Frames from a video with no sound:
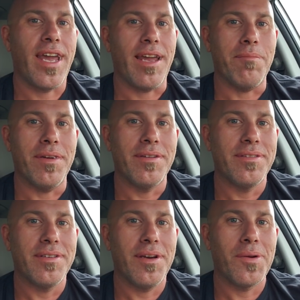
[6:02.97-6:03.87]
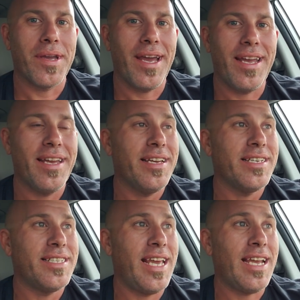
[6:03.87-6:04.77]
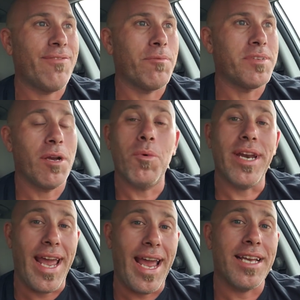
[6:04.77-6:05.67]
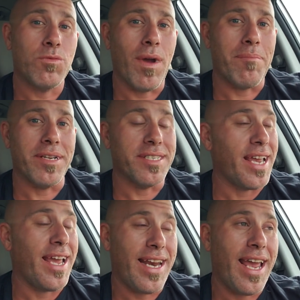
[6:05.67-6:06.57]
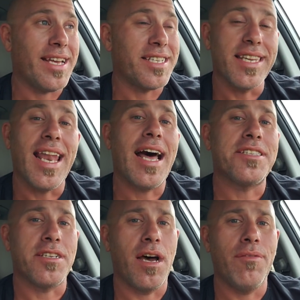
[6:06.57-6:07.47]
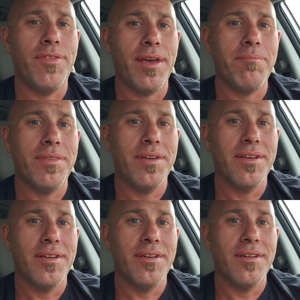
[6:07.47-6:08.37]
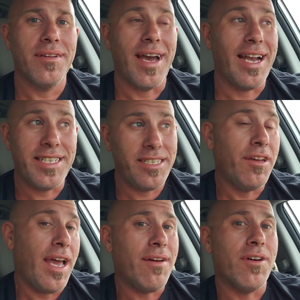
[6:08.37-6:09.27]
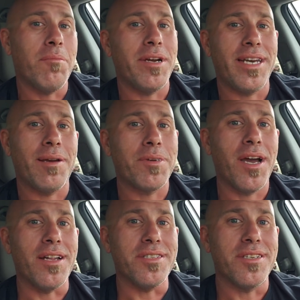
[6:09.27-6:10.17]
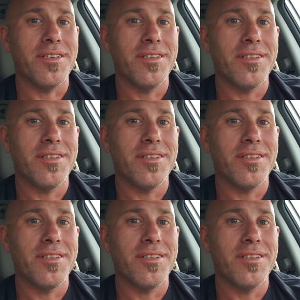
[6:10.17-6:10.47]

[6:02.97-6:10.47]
game, okay? Take it from someone that has weapons and has lots of them. I still have all my damn guns.